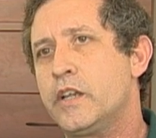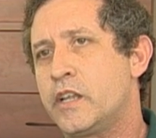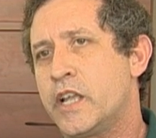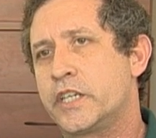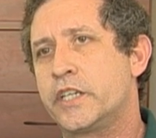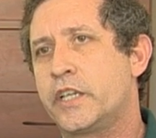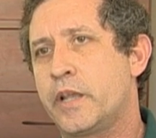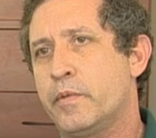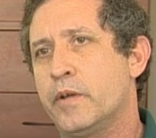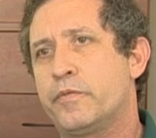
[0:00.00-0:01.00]
election
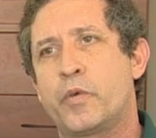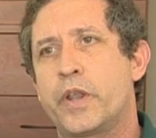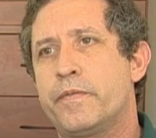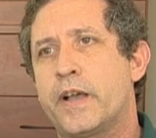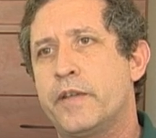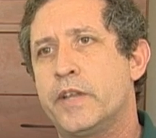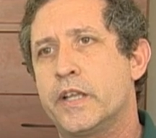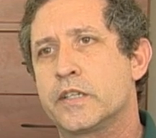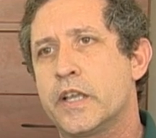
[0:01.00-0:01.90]
came up 45 days